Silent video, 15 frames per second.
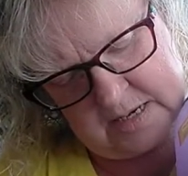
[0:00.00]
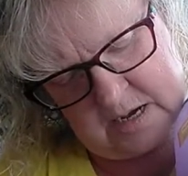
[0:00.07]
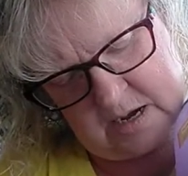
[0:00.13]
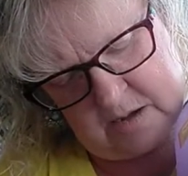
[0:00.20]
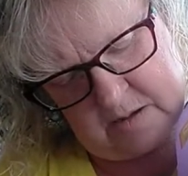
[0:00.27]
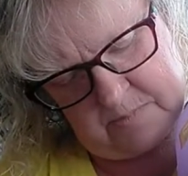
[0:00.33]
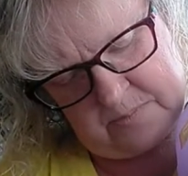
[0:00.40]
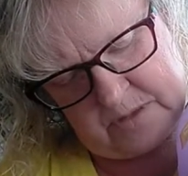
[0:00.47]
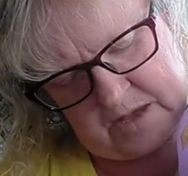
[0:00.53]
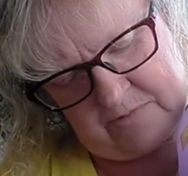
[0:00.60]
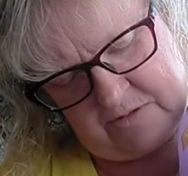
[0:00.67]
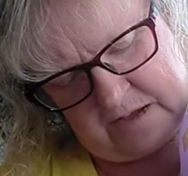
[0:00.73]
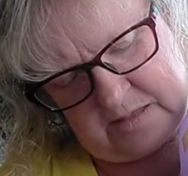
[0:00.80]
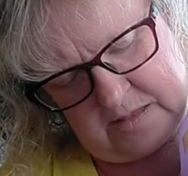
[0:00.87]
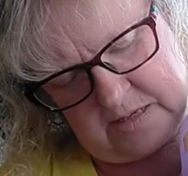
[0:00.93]
Um,
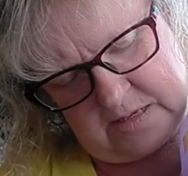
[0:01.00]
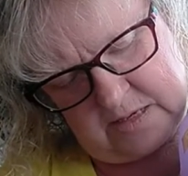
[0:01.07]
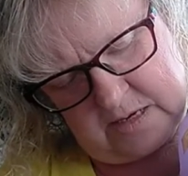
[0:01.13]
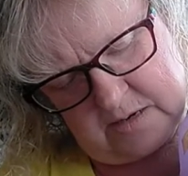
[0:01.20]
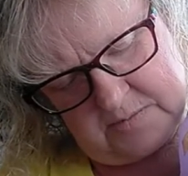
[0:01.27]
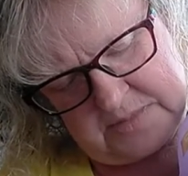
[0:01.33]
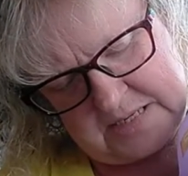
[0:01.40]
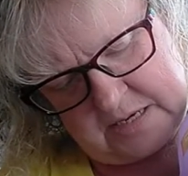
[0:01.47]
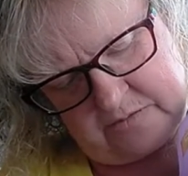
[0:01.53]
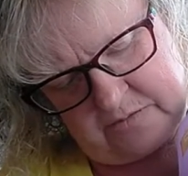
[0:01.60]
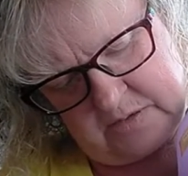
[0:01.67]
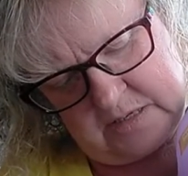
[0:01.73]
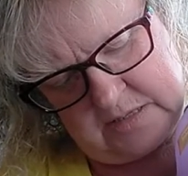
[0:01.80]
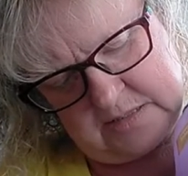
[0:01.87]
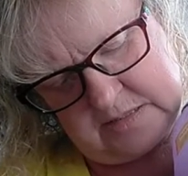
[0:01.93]
I find that it comes off
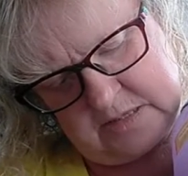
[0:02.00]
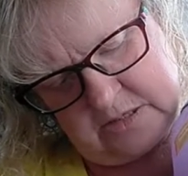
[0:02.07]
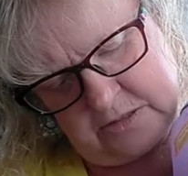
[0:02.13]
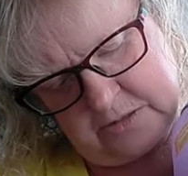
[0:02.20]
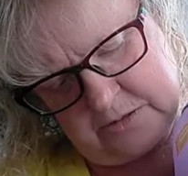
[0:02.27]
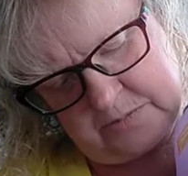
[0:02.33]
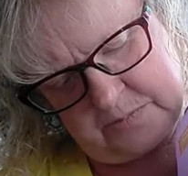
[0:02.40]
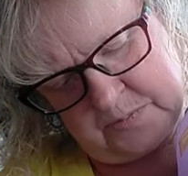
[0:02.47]
easier